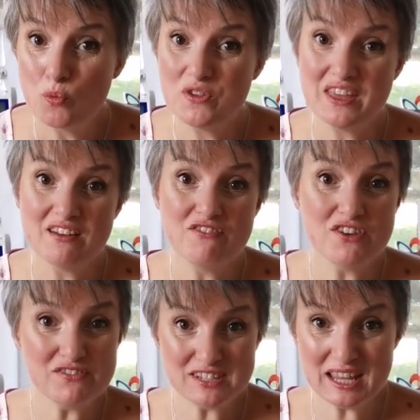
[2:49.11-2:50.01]
within
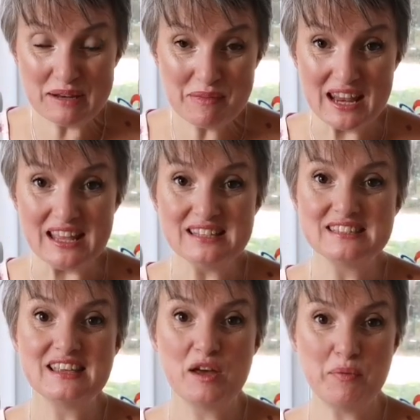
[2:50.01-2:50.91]
15
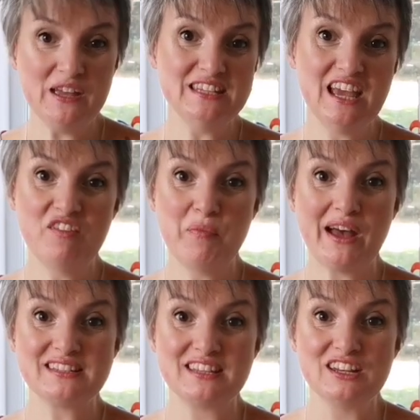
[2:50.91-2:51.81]
minutes, a PDF
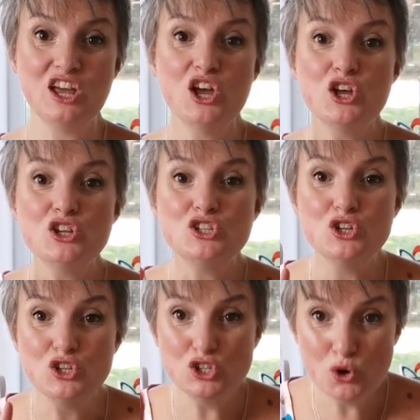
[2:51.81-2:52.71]
pattern
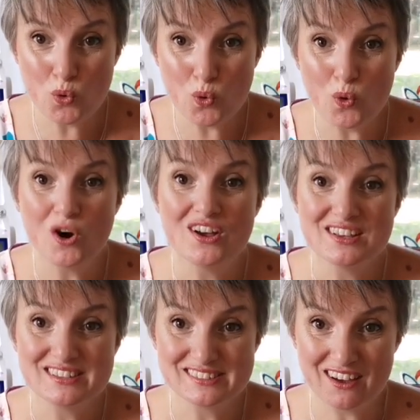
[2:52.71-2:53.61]
to your
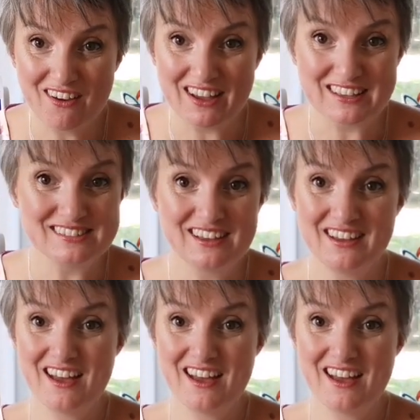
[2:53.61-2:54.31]
size.